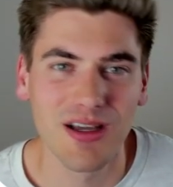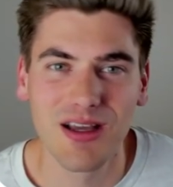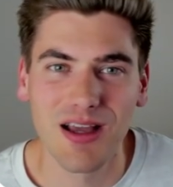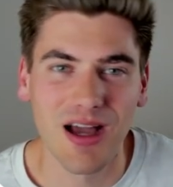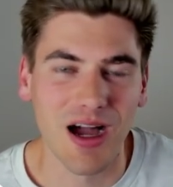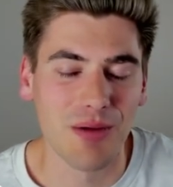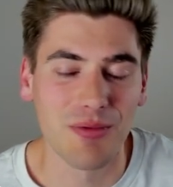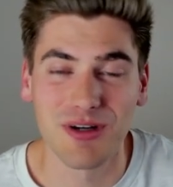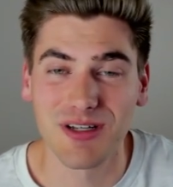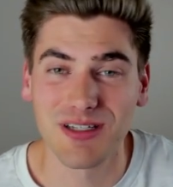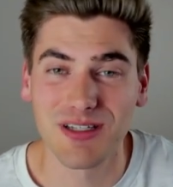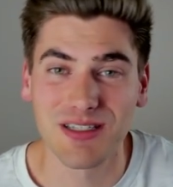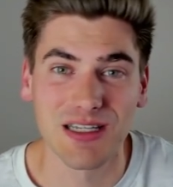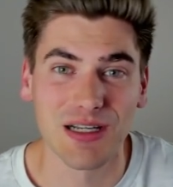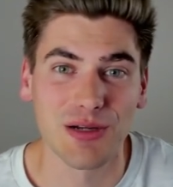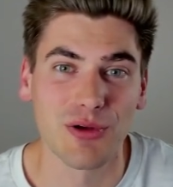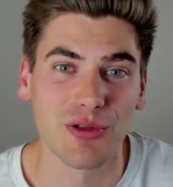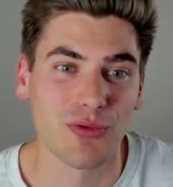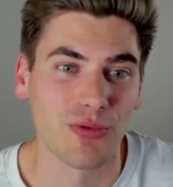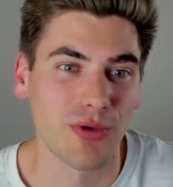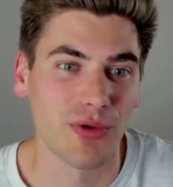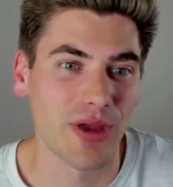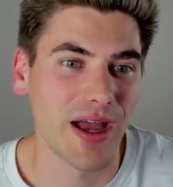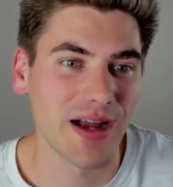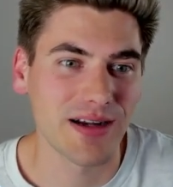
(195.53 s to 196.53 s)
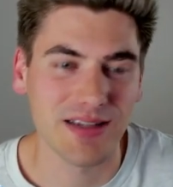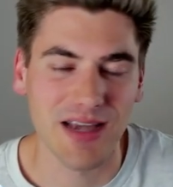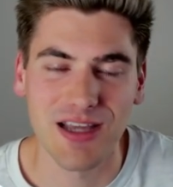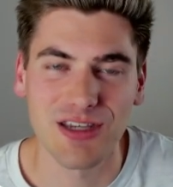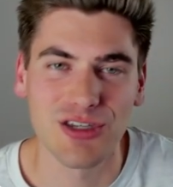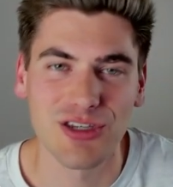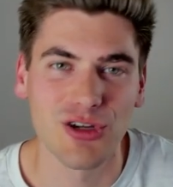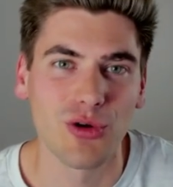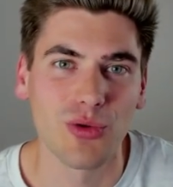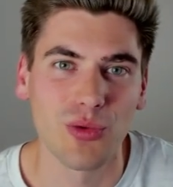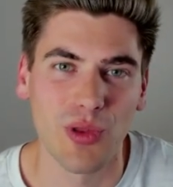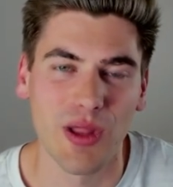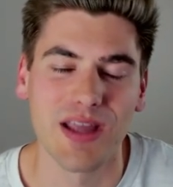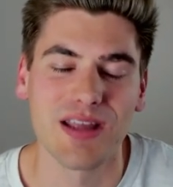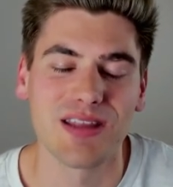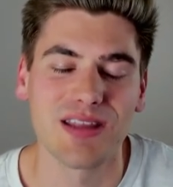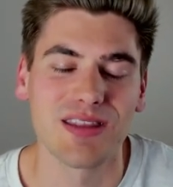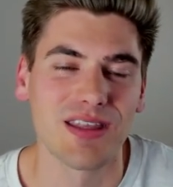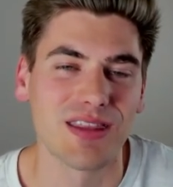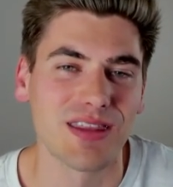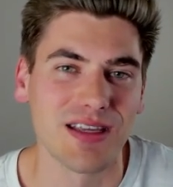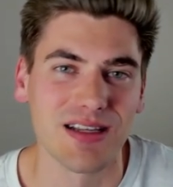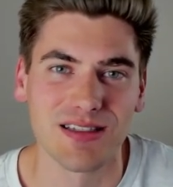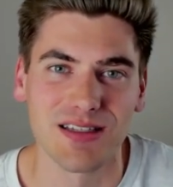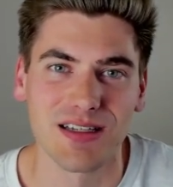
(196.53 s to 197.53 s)
I'm going to stick with React. I don't like the
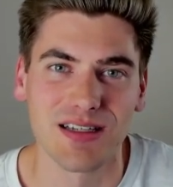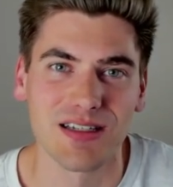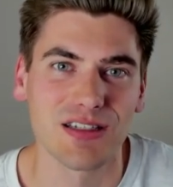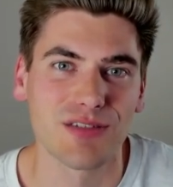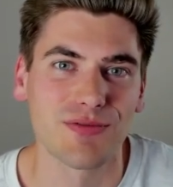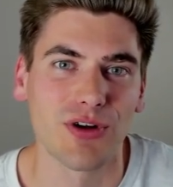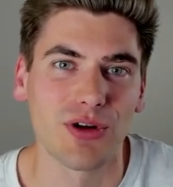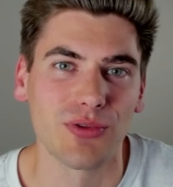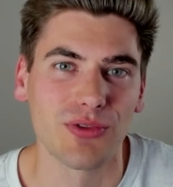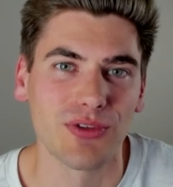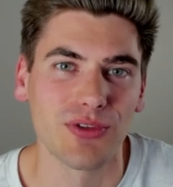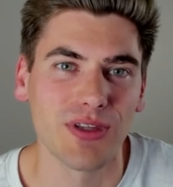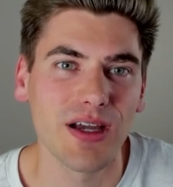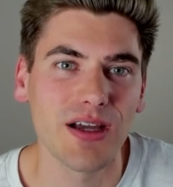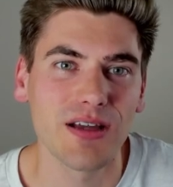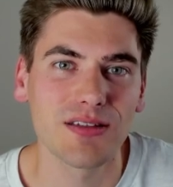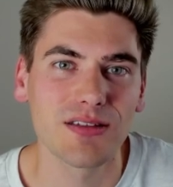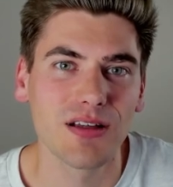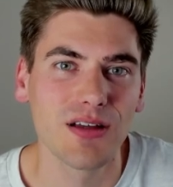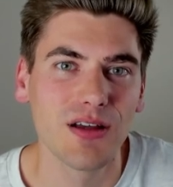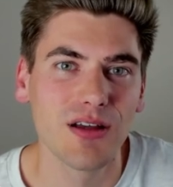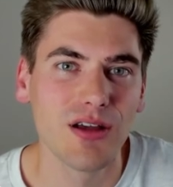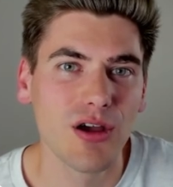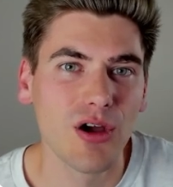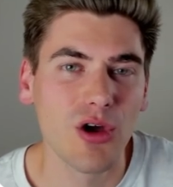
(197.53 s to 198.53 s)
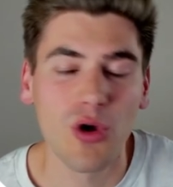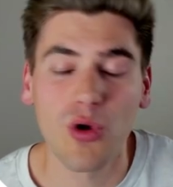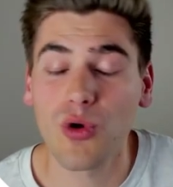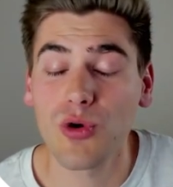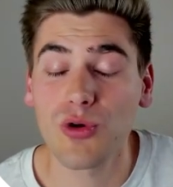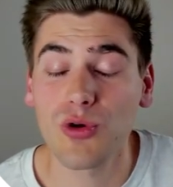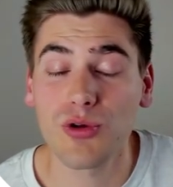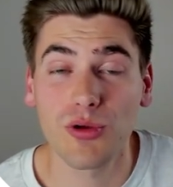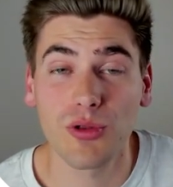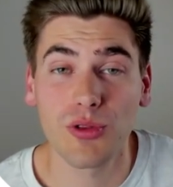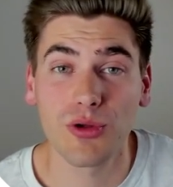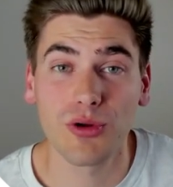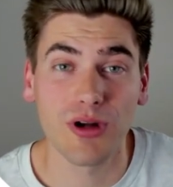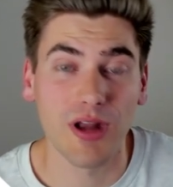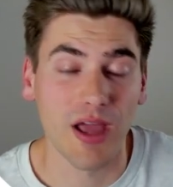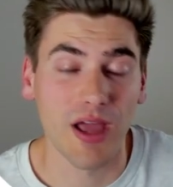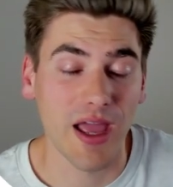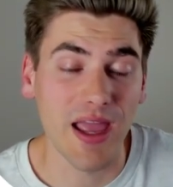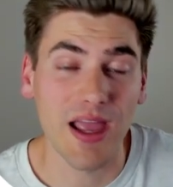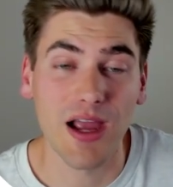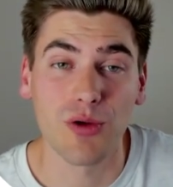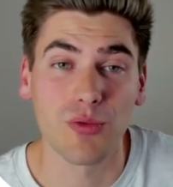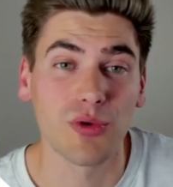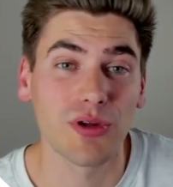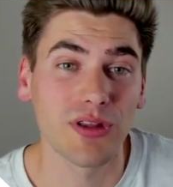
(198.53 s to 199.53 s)
things that Svelte does or you'll learn, hey,
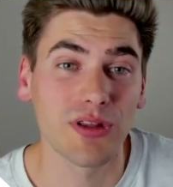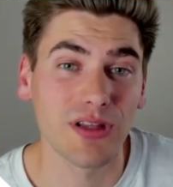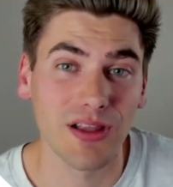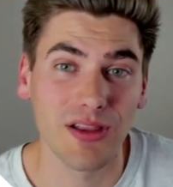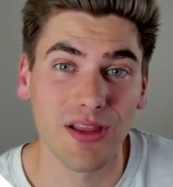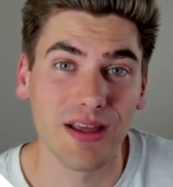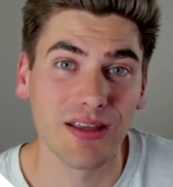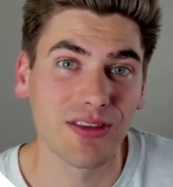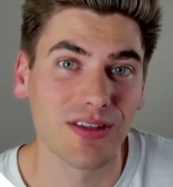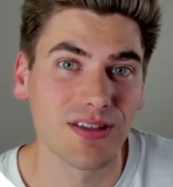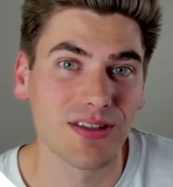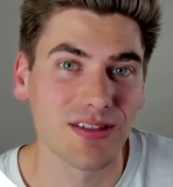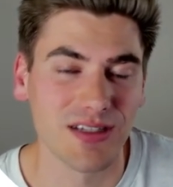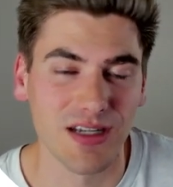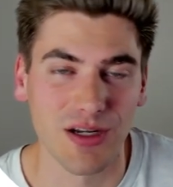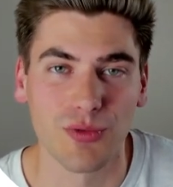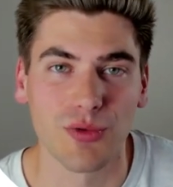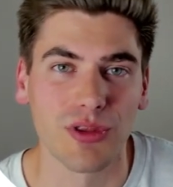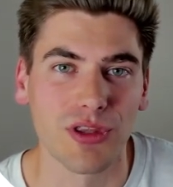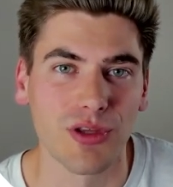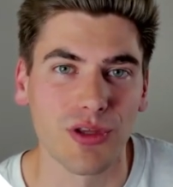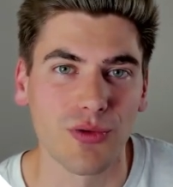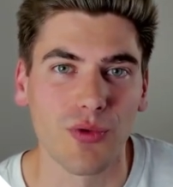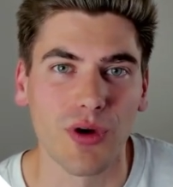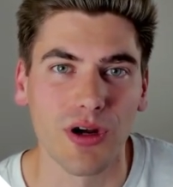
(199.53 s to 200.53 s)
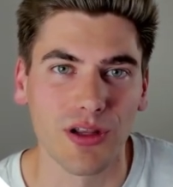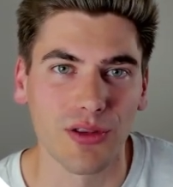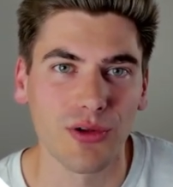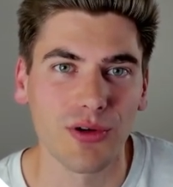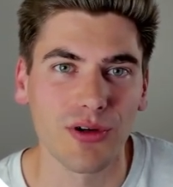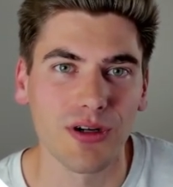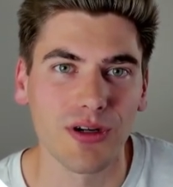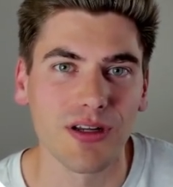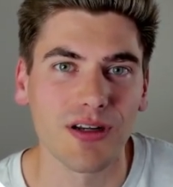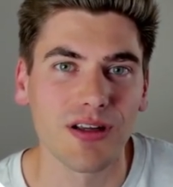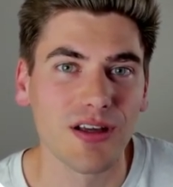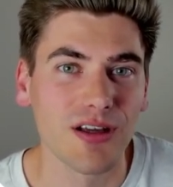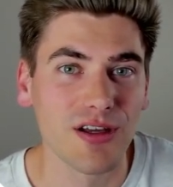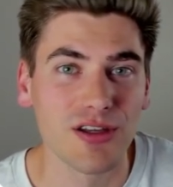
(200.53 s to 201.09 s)
I really like this and I really want to learn it.